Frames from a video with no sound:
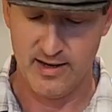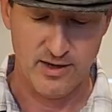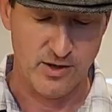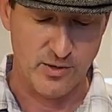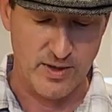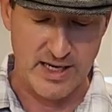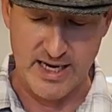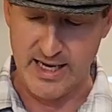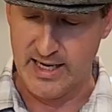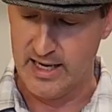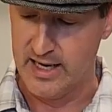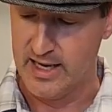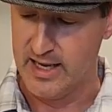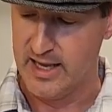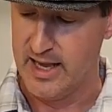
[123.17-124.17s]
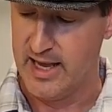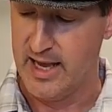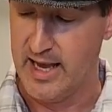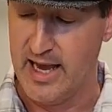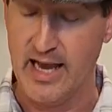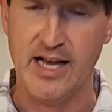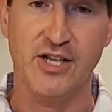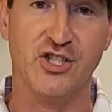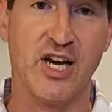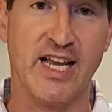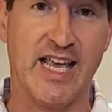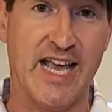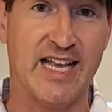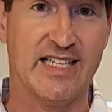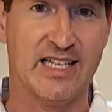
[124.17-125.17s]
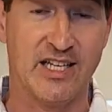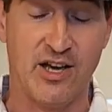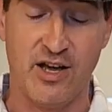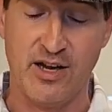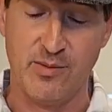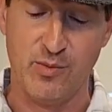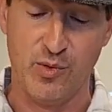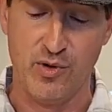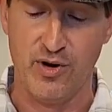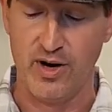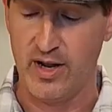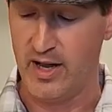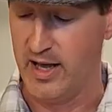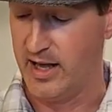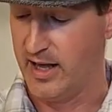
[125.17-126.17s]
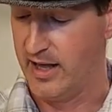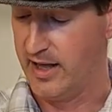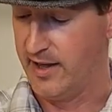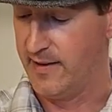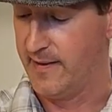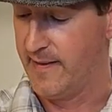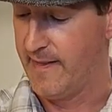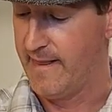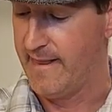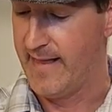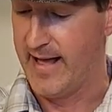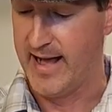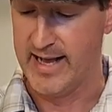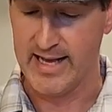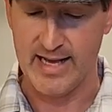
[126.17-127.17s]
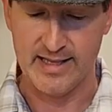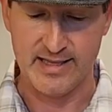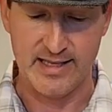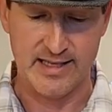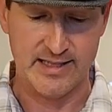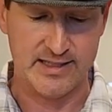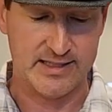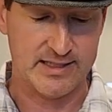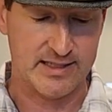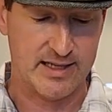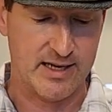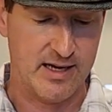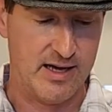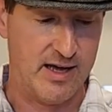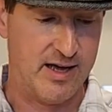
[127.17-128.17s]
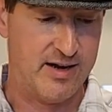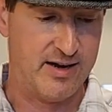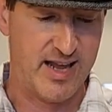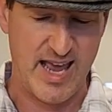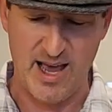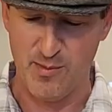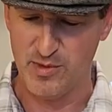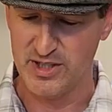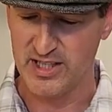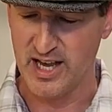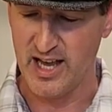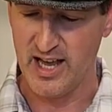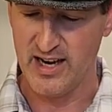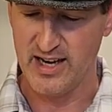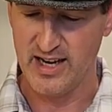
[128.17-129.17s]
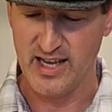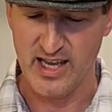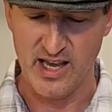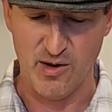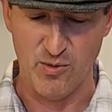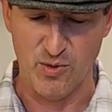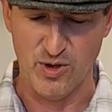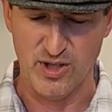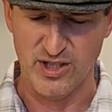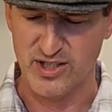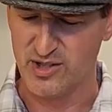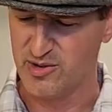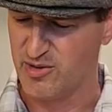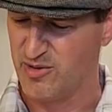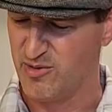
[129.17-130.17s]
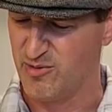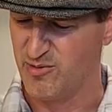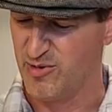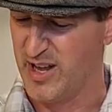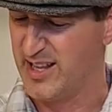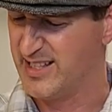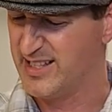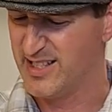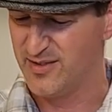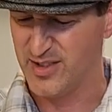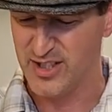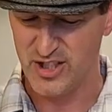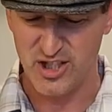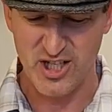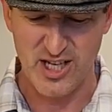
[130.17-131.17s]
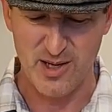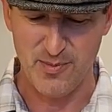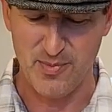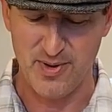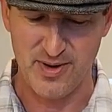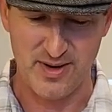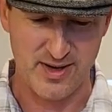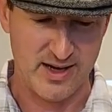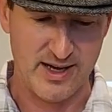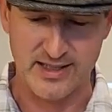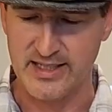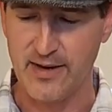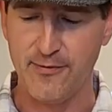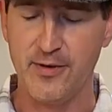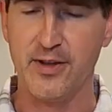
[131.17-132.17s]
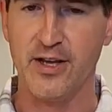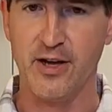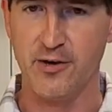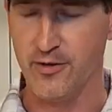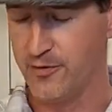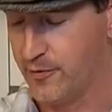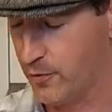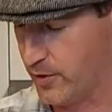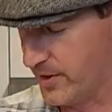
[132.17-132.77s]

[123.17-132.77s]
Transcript: You need a gigantic cutting board. I got this on Amazon. It was relatively cheap, definitely under 40